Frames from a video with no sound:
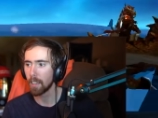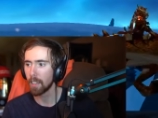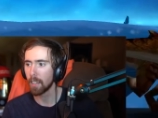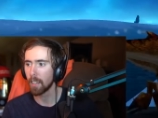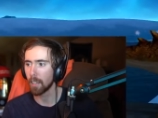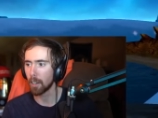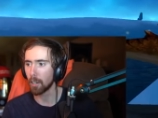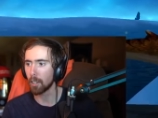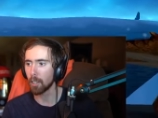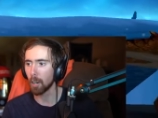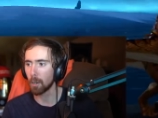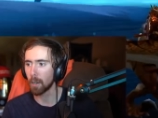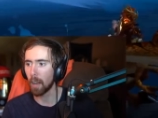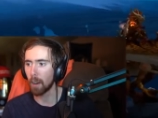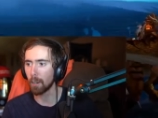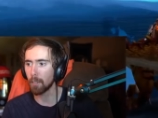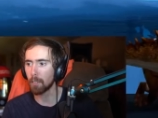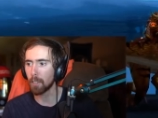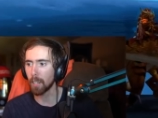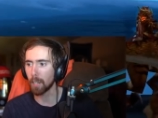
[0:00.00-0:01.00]
There you go. Now
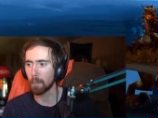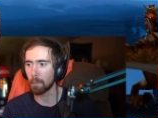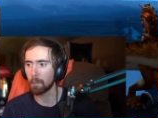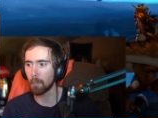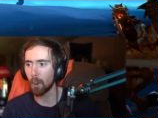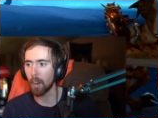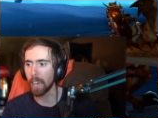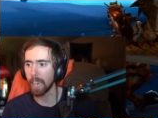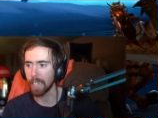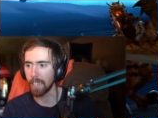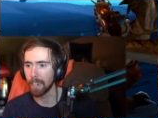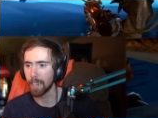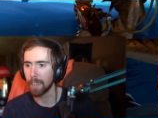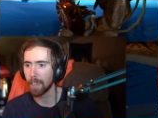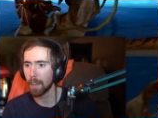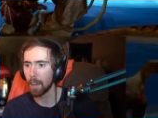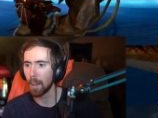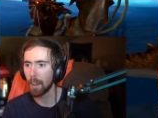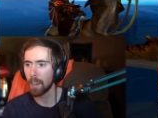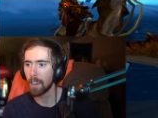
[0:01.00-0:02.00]
he's getting afraid.
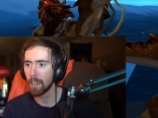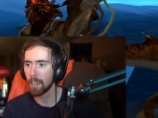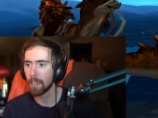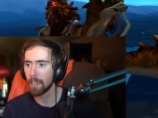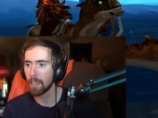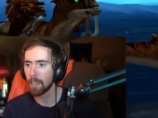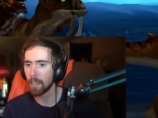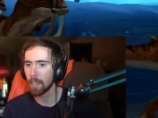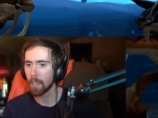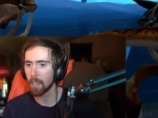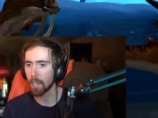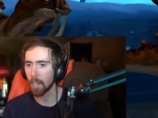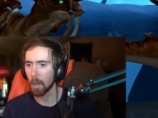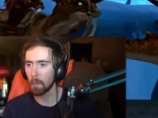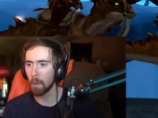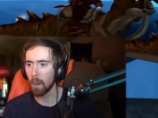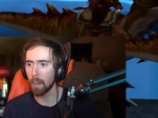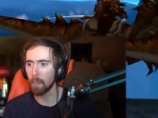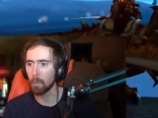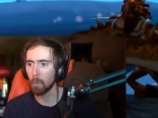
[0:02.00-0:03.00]
Come
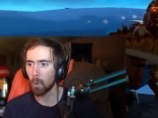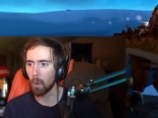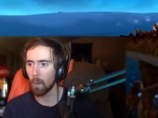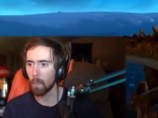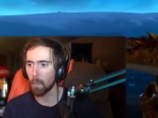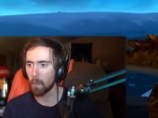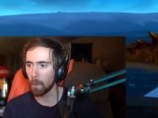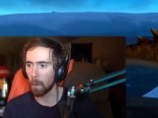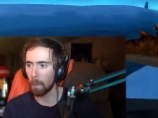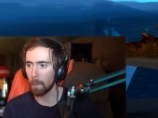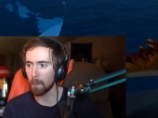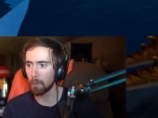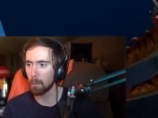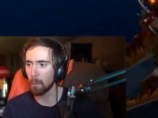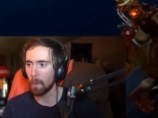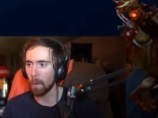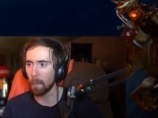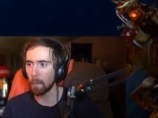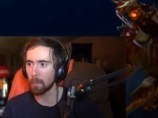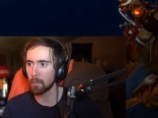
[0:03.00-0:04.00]
on. we have almost we've
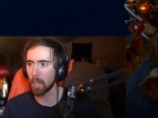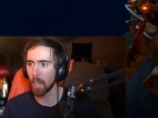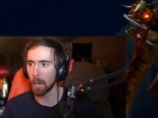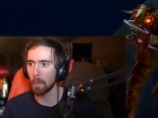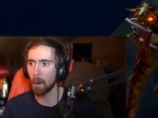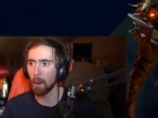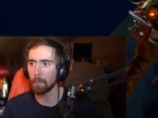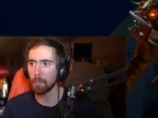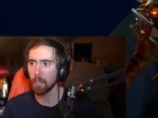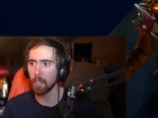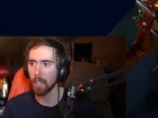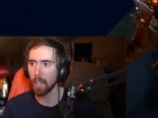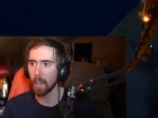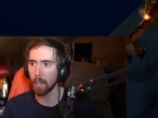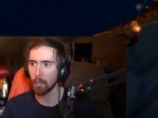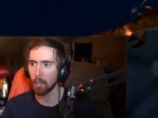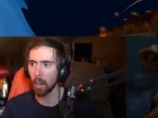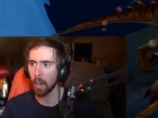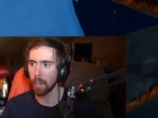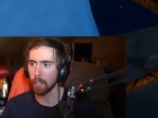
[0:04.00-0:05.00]
almost got him off to the
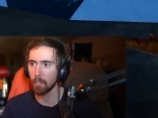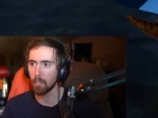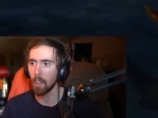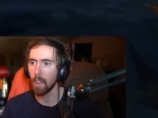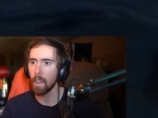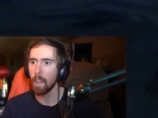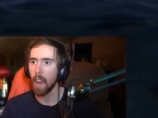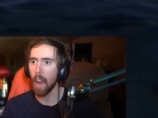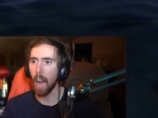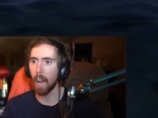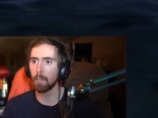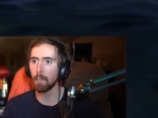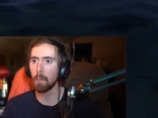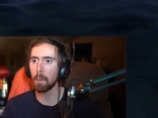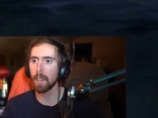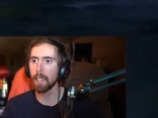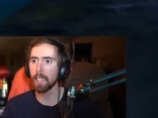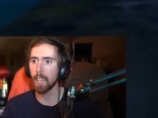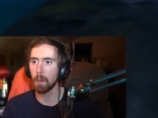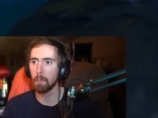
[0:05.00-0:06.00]
edge, guys.
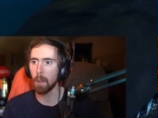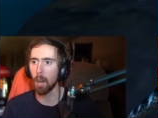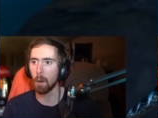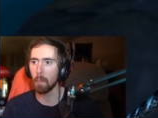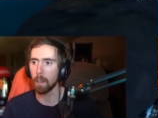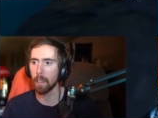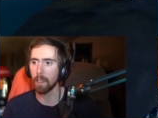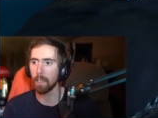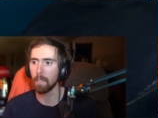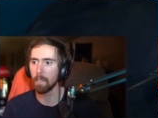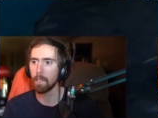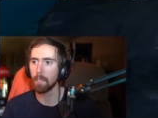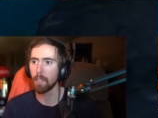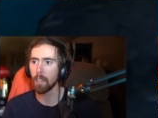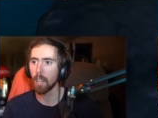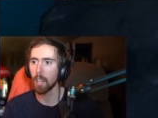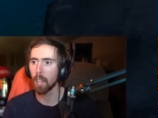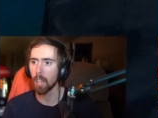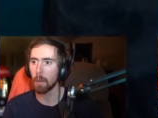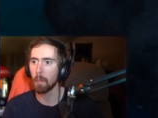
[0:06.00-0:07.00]
Everybody, come help me.
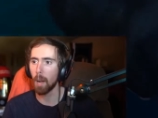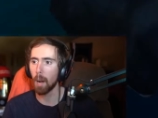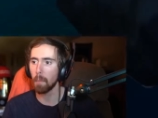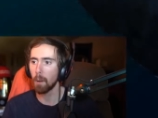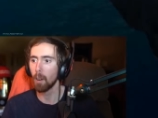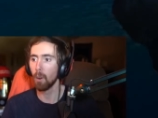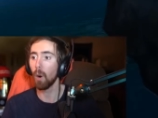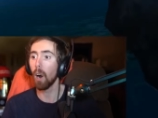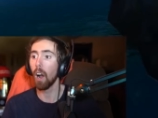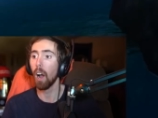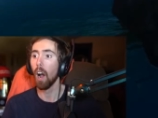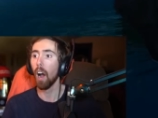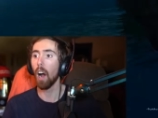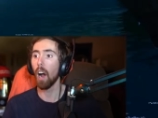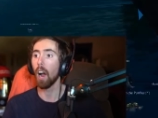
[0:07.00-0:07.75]
Come help. Uh.